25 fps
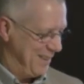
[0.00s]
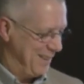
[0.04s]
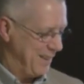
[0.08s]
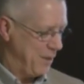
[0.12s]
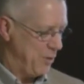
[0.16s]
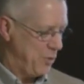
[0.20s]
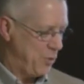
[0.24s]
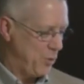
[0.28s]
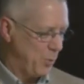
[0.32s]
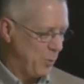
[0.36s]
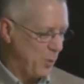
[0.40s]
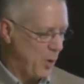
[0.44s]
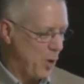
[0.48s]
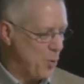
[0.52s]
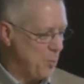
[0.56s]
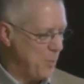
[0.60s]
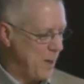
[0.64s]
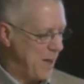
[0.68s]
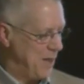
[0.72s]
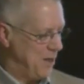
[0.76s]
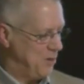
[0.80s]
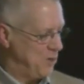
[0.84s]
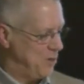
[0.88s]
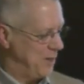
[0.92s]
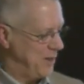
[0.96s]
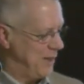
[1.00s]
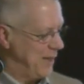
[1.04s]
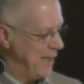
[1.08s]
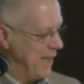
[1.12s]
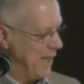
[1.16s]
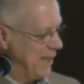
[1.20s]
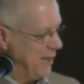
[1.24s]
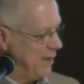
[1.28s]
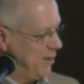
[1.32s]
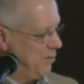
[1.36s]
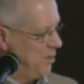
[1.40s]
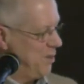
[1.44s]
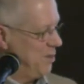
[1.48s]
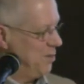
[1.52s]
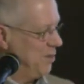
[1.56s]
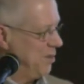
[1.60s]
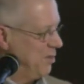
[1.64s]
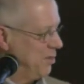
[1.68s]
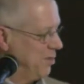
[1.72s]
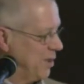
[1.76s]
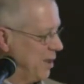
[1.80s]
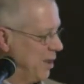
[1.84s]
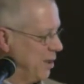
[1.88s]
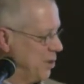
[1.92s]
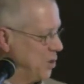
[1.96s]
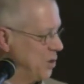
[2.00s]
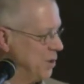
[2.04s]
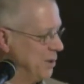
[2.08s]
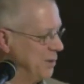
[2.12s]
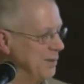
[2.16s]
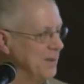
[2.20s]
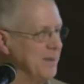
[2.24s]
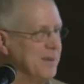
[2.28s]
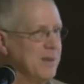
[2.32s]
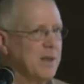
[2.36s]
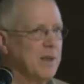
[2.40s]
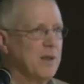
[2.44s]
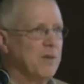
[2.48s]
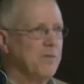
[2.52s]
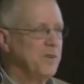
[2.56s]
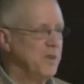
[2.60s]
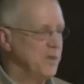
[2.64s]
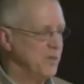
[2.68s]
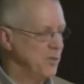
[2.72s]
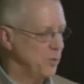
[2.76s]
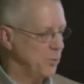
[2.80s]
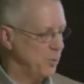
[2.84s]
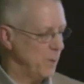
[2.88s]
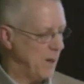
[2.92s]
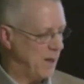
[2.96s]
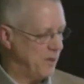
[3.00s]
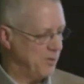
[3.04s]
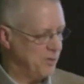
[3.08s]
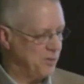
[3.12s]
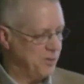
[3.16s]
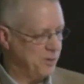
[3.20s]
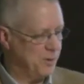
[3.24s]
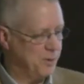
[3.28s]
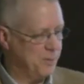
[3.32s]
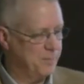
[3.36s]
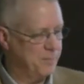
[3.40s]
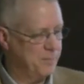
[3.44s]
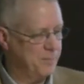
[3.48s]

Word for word: that Thoreau makes at the end of his discussion of his arrest.